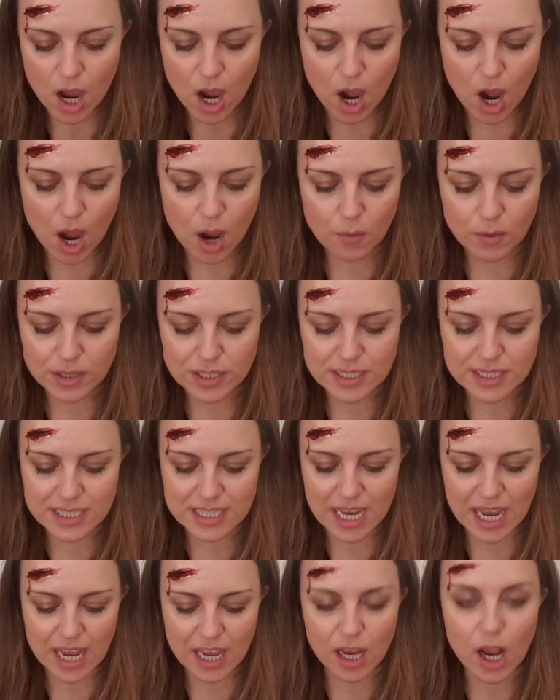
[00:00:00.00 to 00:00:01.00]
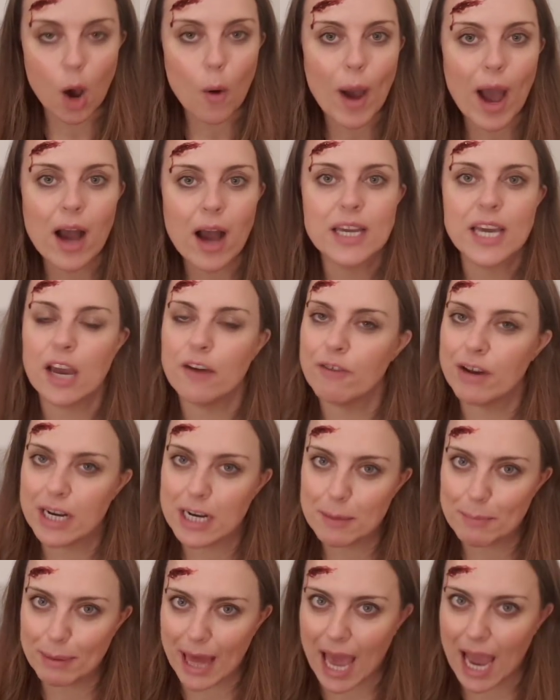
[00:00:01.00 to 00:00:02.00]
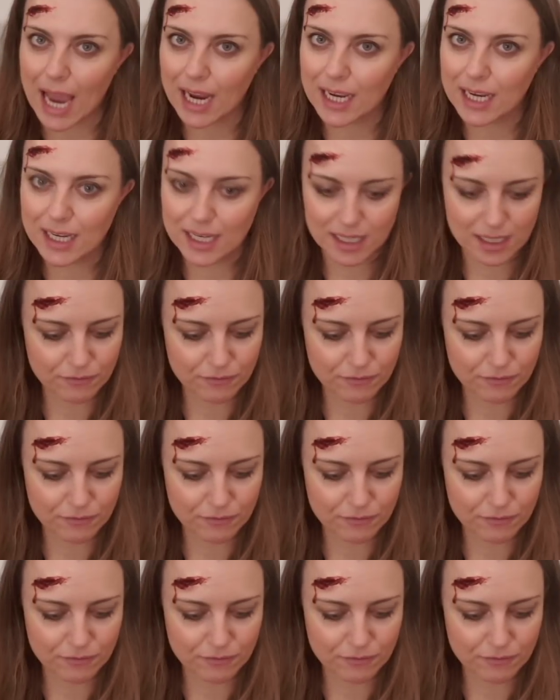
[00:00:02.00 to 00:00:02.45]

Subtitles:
I would say go out and get a red and a black.